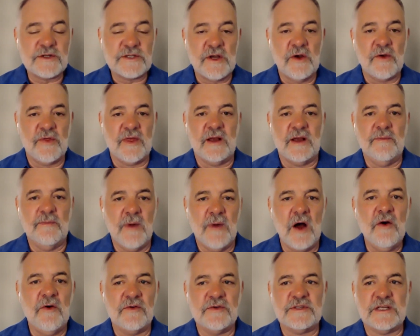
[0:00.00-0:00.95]
so than
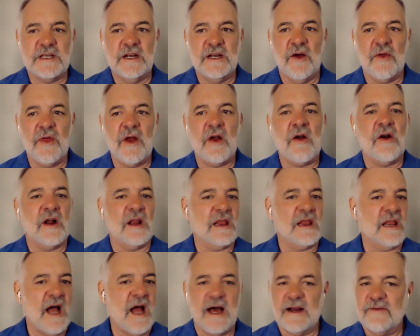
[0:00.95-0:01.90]
most, there are a
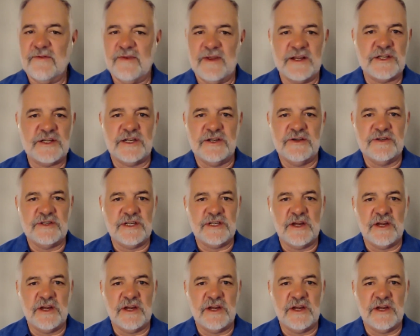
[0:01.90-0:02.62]
lot of issues.